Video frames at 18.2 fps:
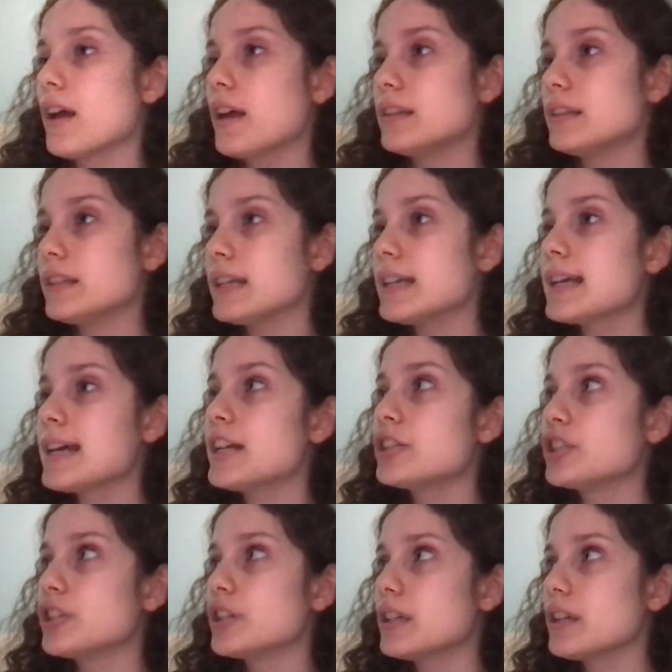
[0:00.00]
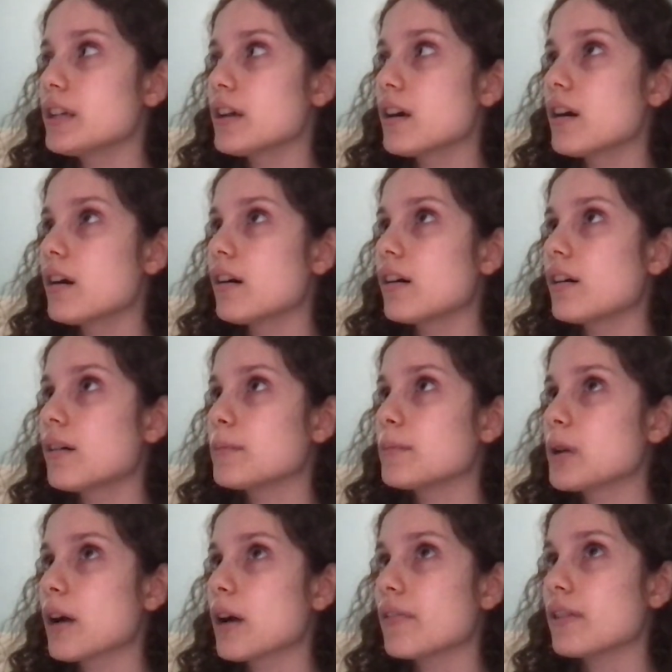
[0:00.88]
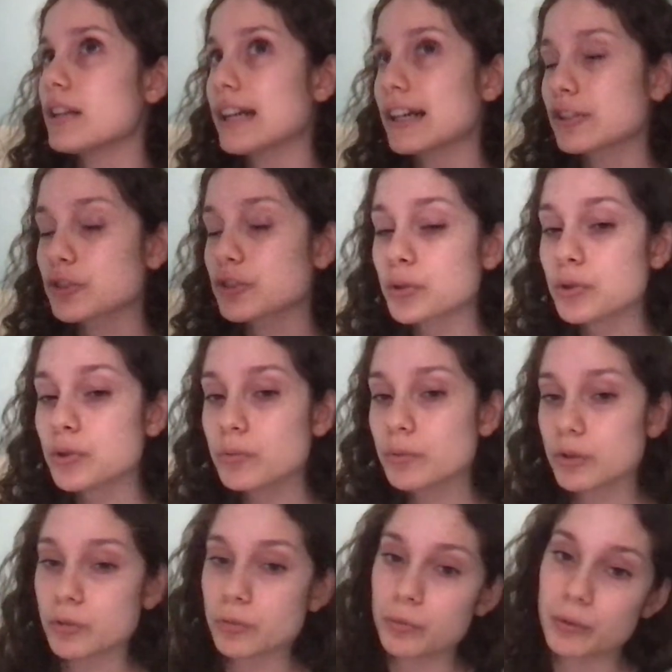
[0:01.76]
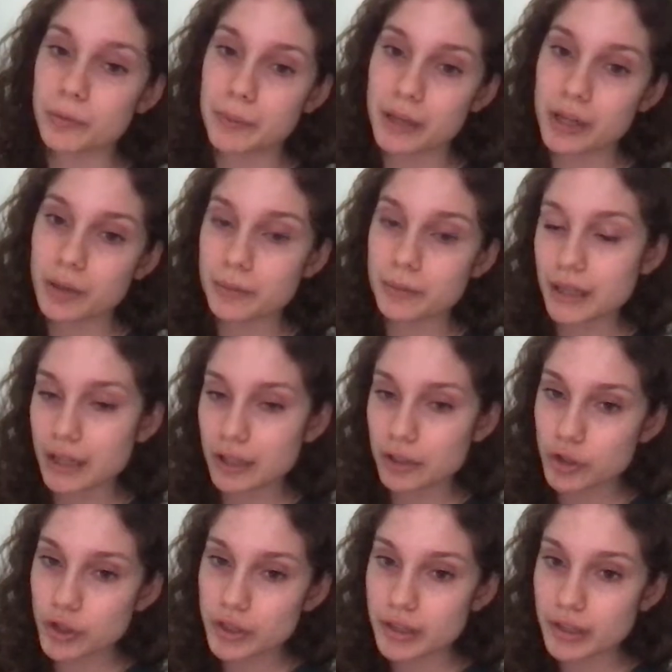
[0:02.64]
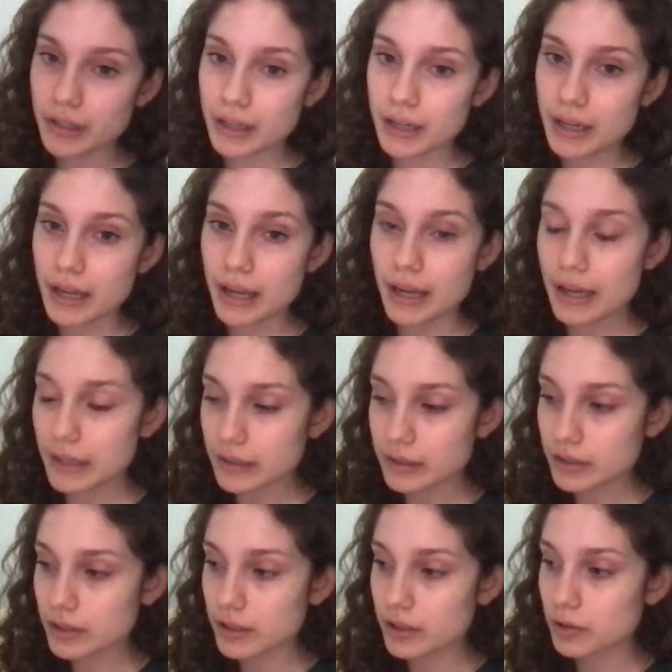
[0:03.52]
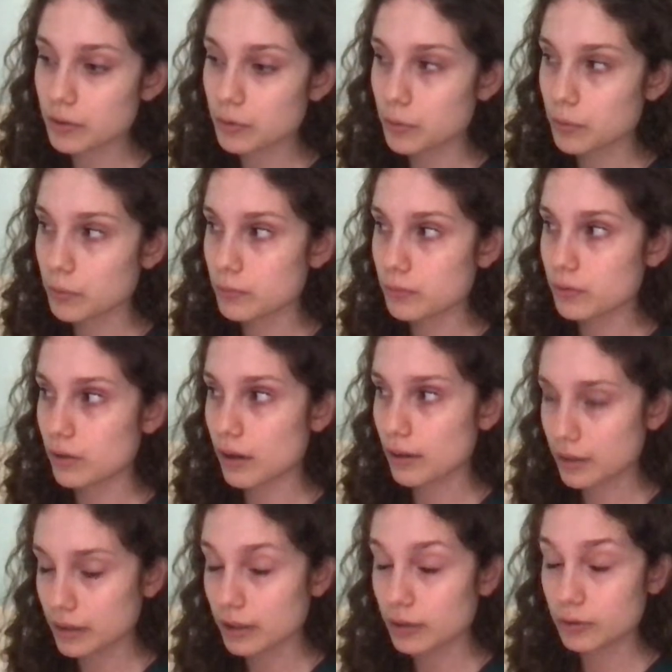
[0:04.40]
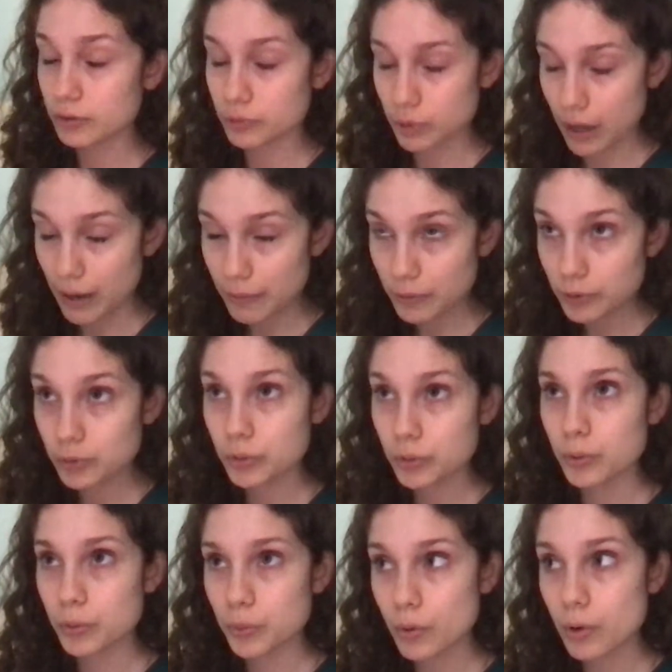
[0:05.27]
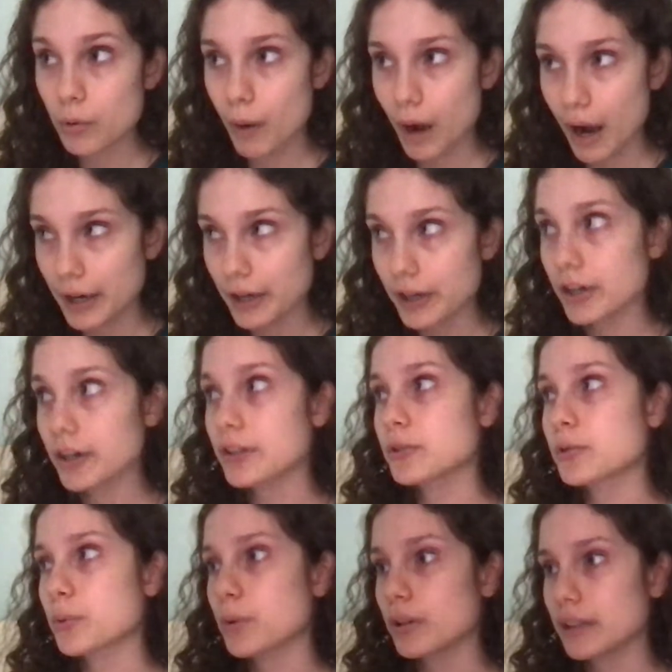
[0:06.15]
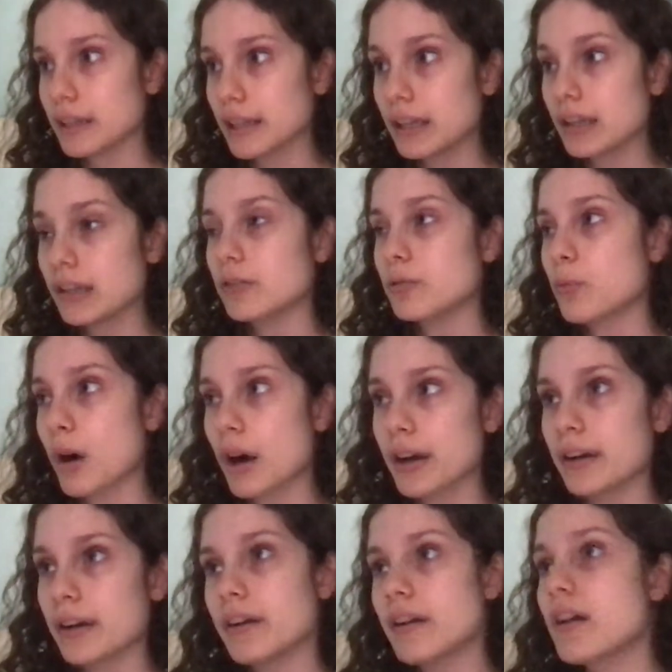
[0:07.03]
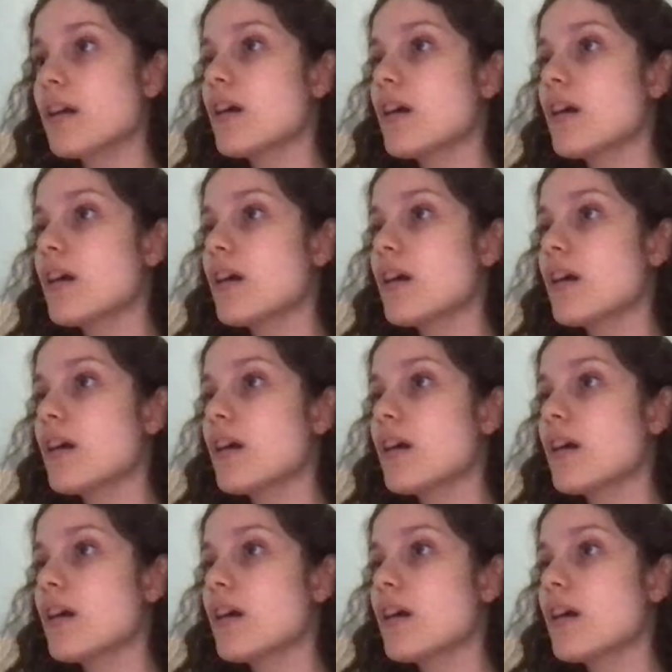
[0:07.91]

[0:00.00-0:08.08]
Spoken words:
The EKG, you have electrodes which will pick up the electricity and it'll travel through a wire, through a lead, wire